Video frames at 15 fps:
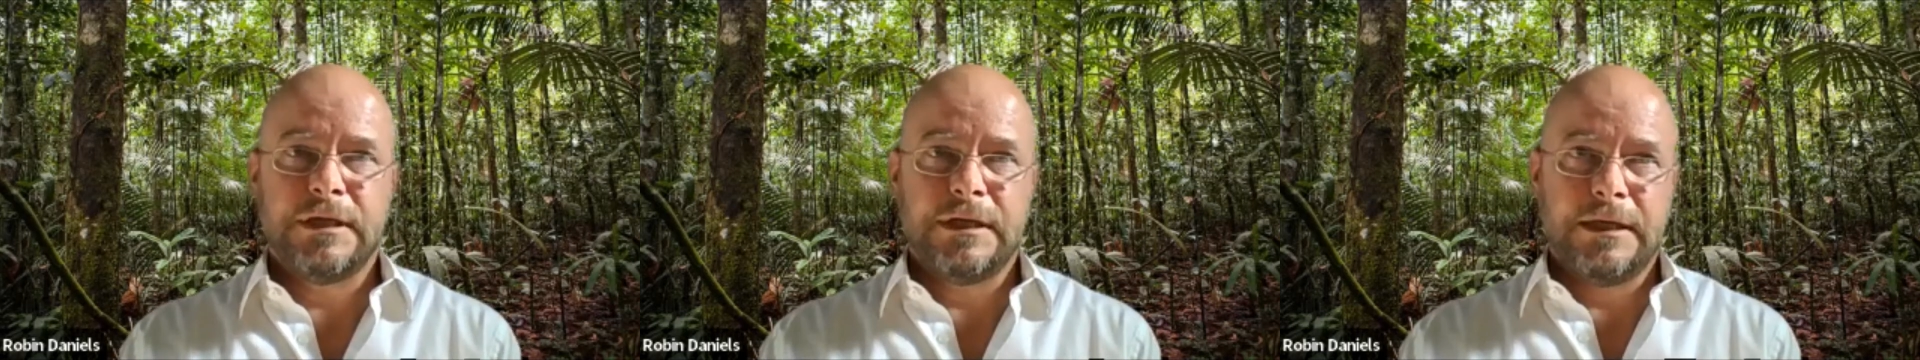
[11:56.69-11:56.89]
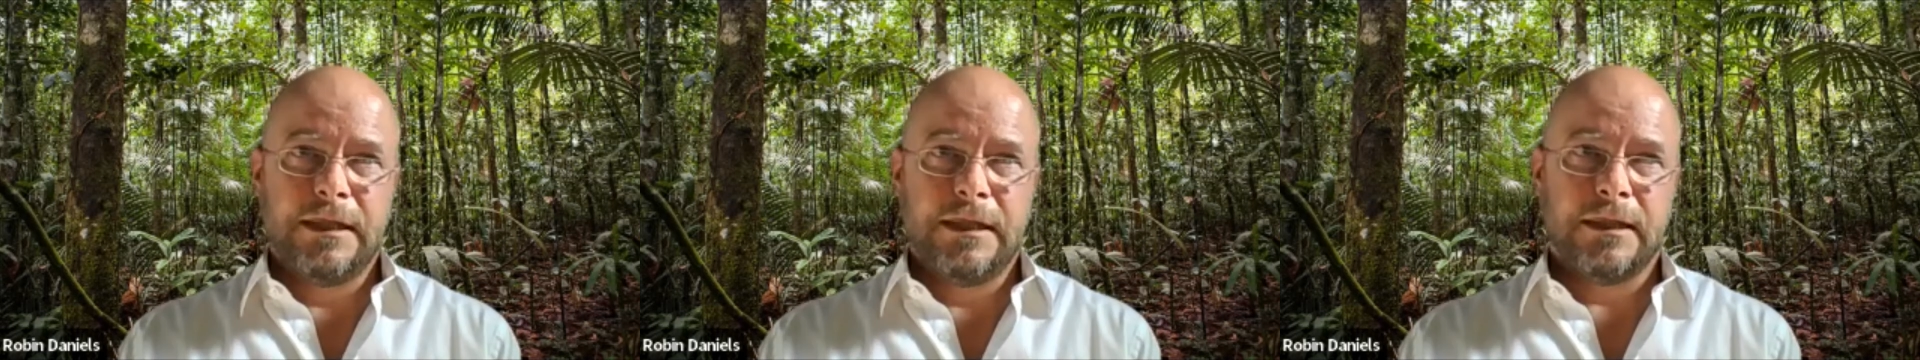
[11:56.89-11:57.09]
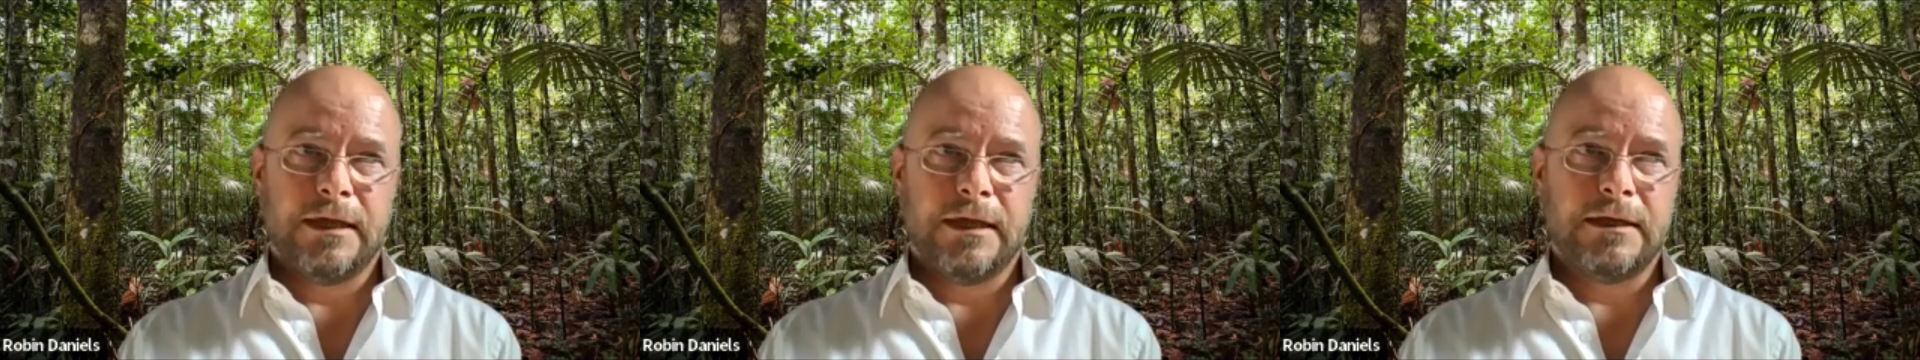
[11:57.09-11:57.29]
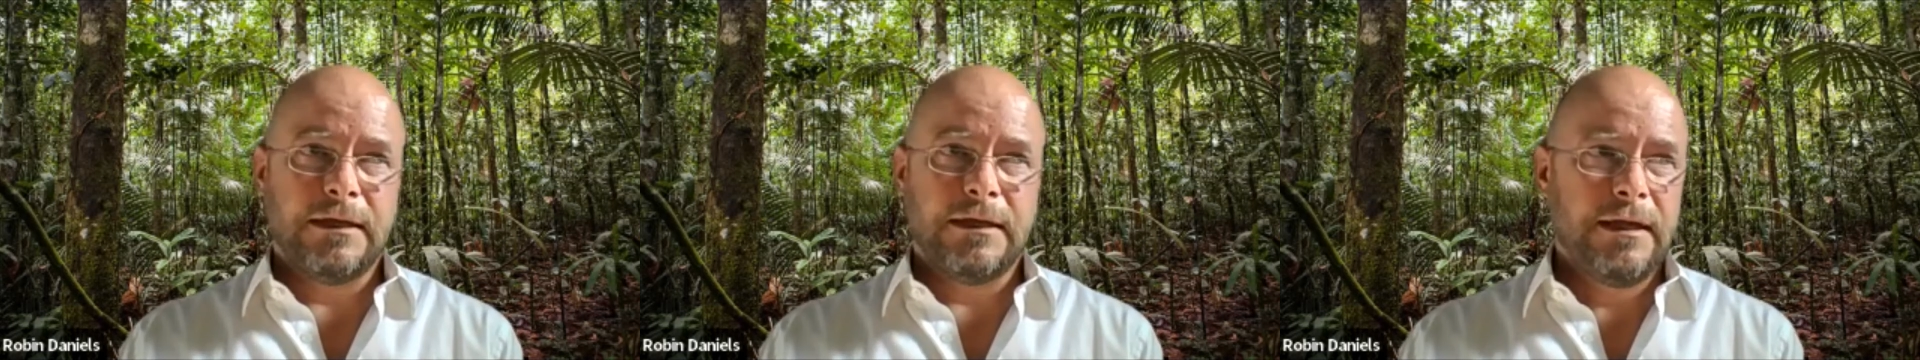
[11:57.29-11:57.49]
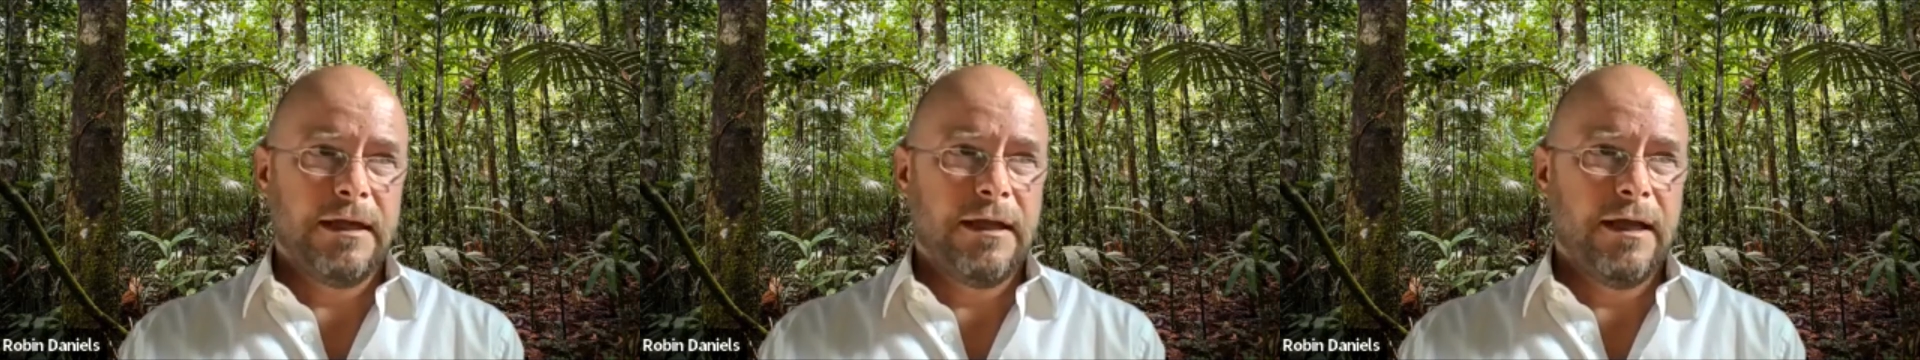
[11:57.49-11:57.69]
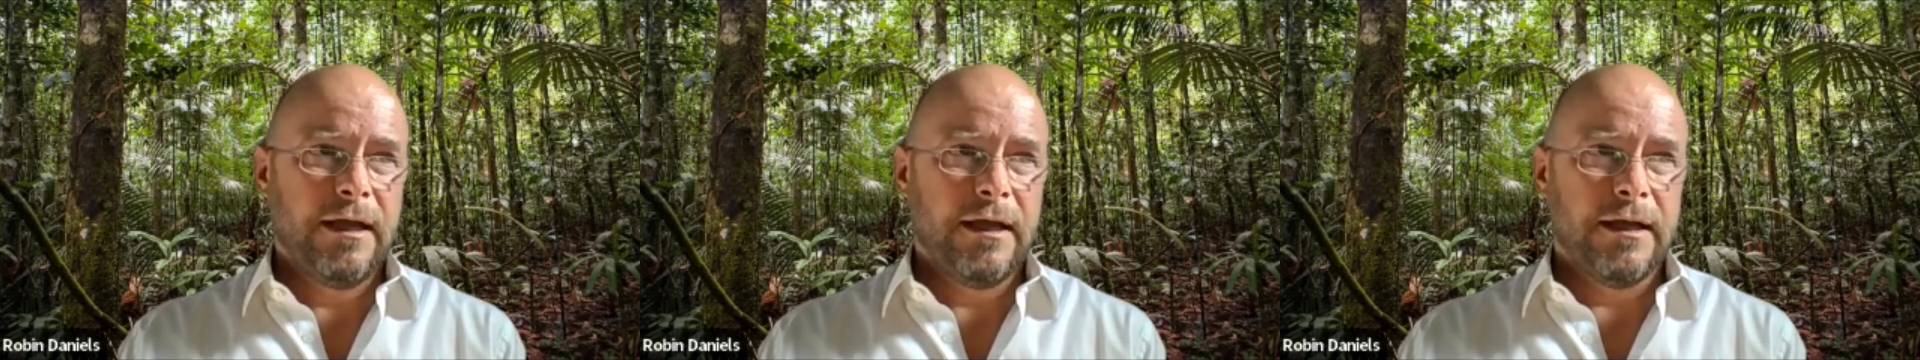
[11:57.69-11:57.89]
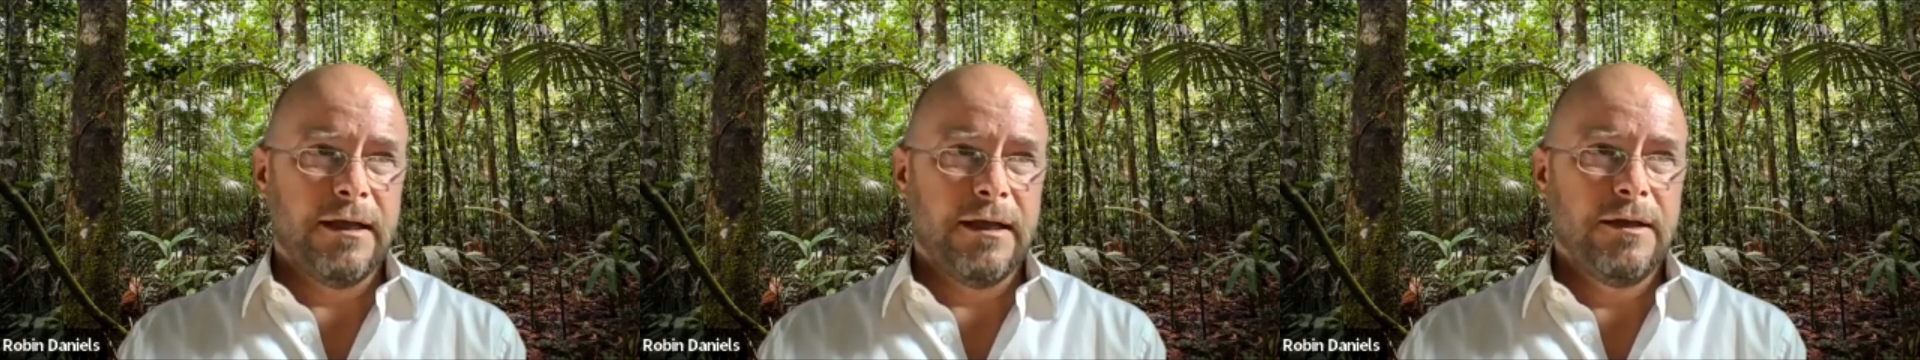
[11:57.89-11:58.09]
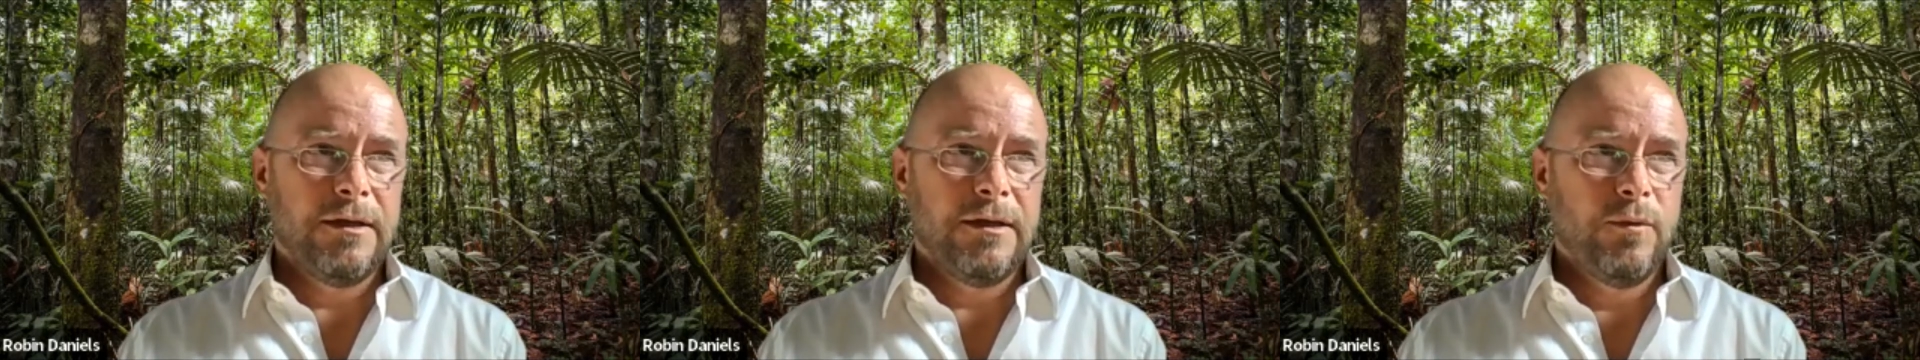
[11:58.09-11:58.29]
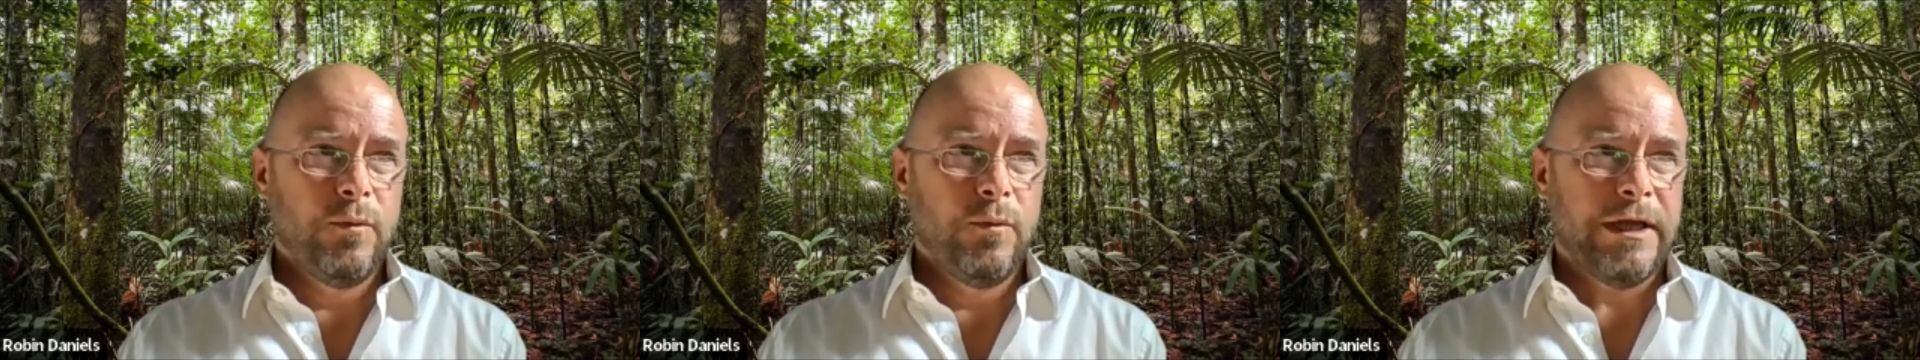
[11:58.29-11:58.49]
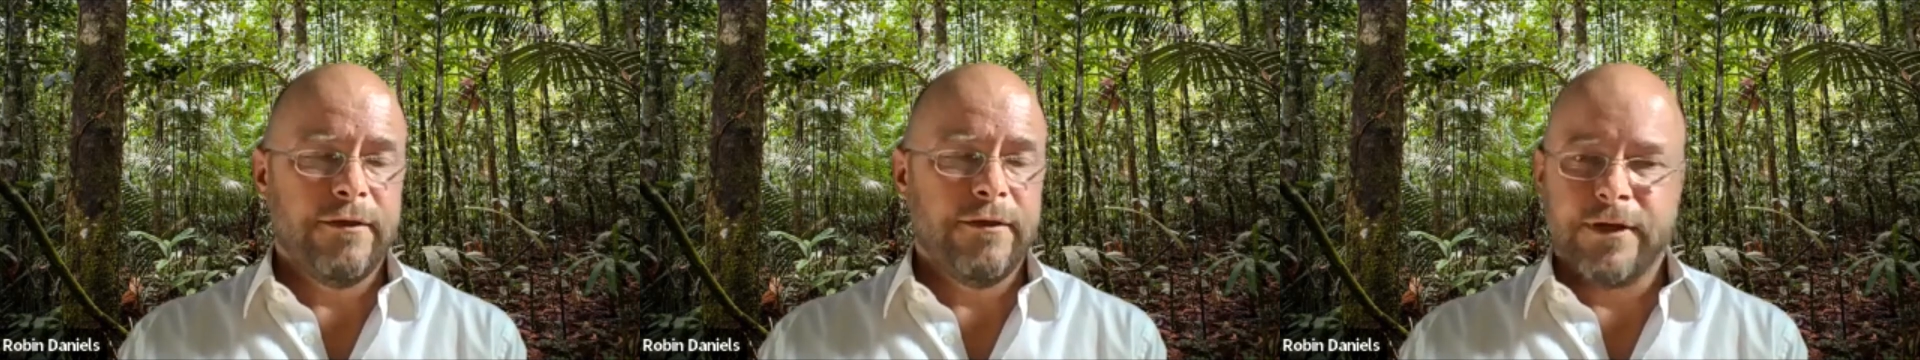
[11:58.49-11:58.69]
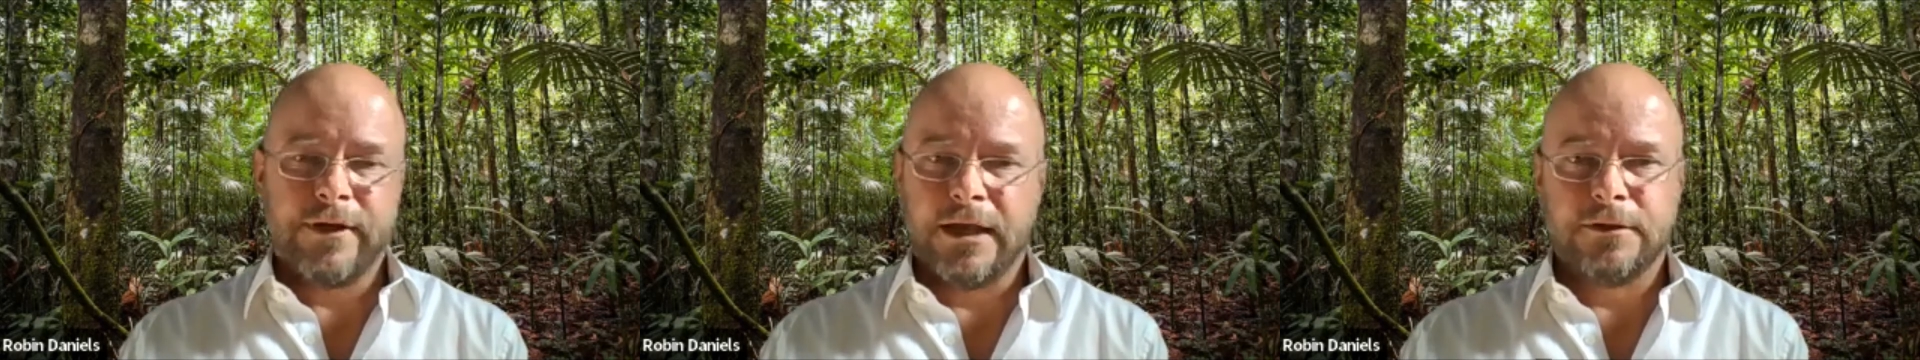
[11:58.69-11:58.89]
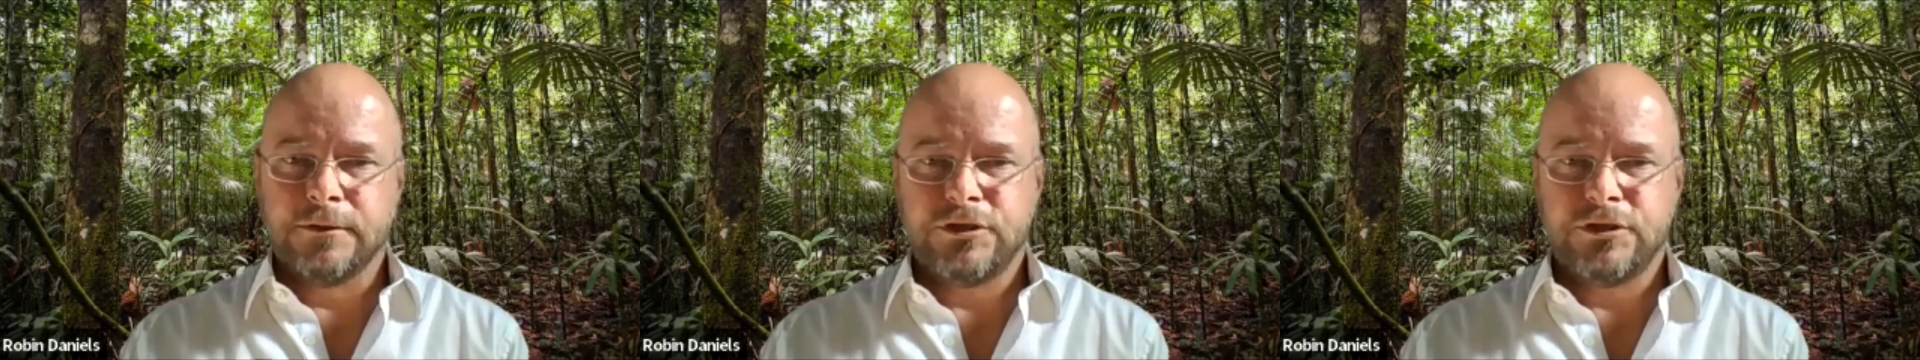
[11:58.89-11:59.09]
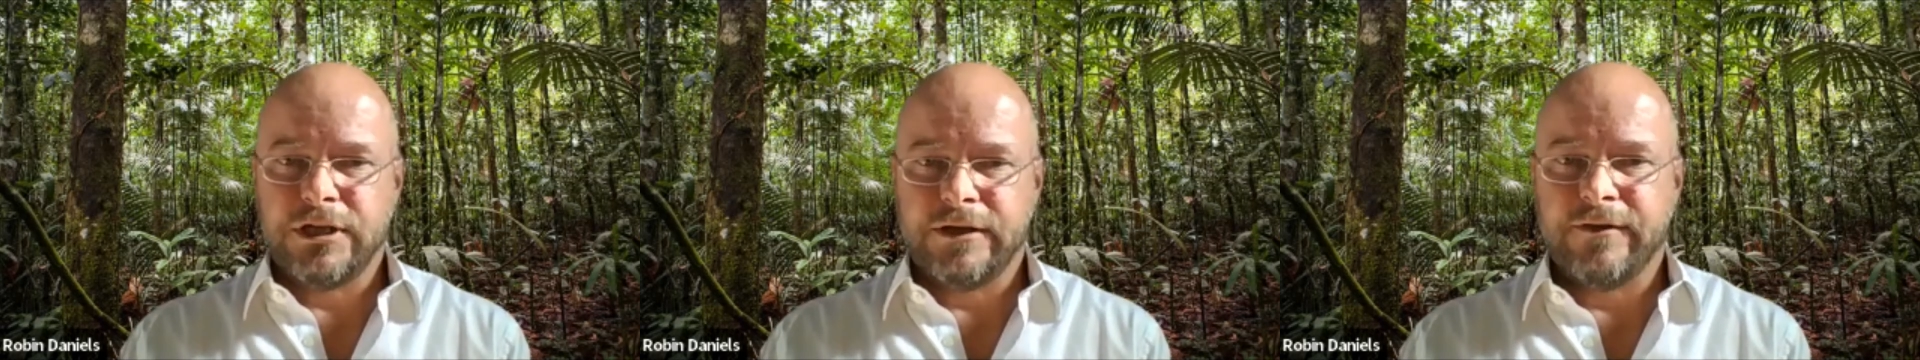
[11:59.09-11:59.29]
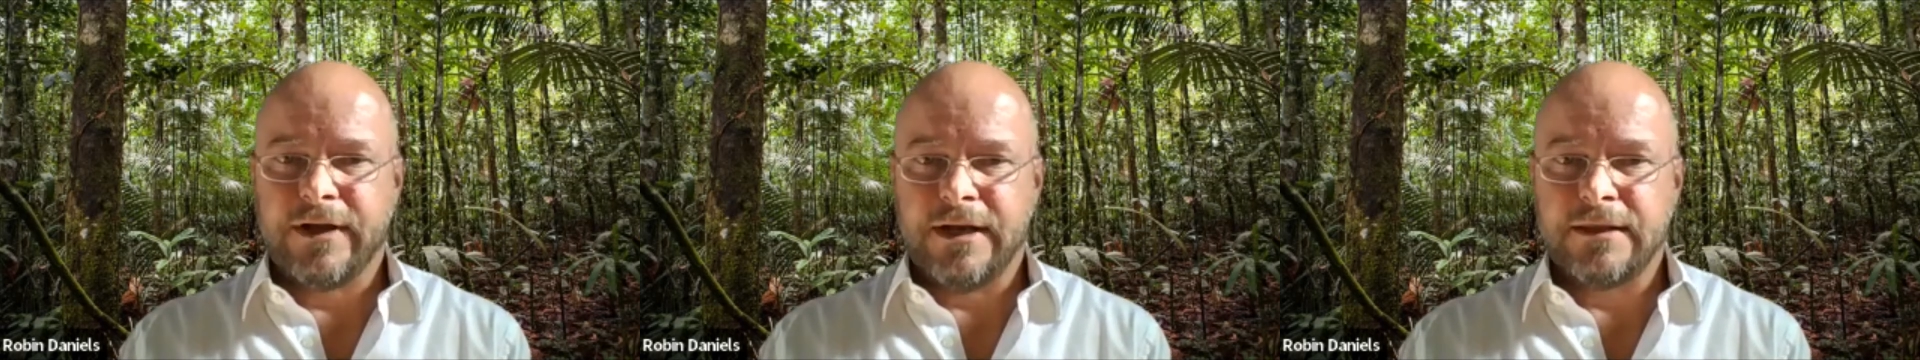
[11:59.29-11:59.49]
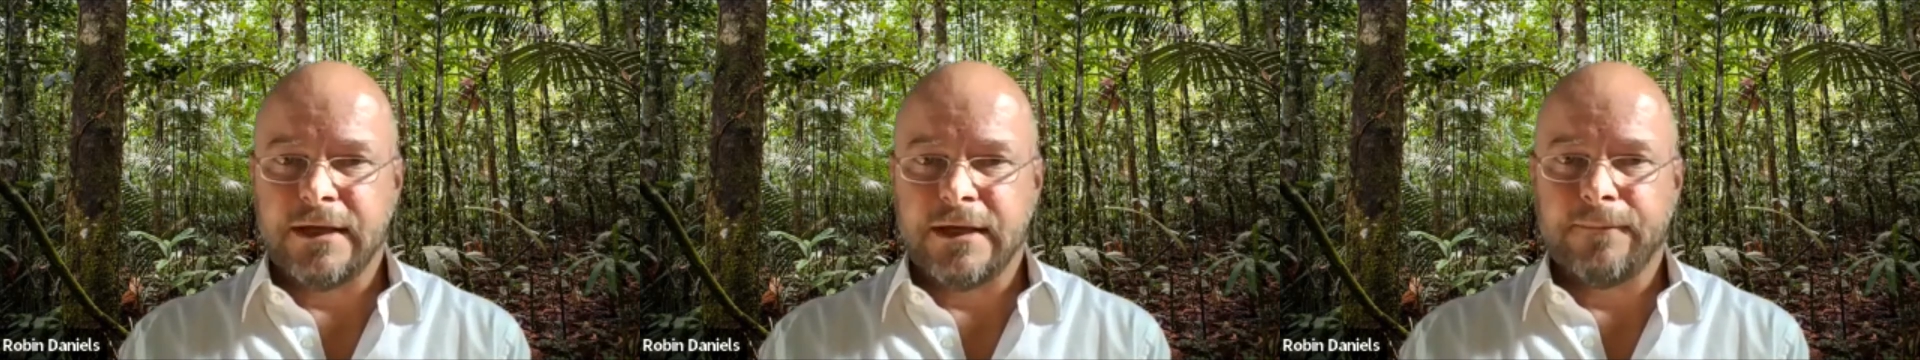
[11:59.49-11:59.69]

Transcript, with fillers: then uh, we're never going to achieve anything.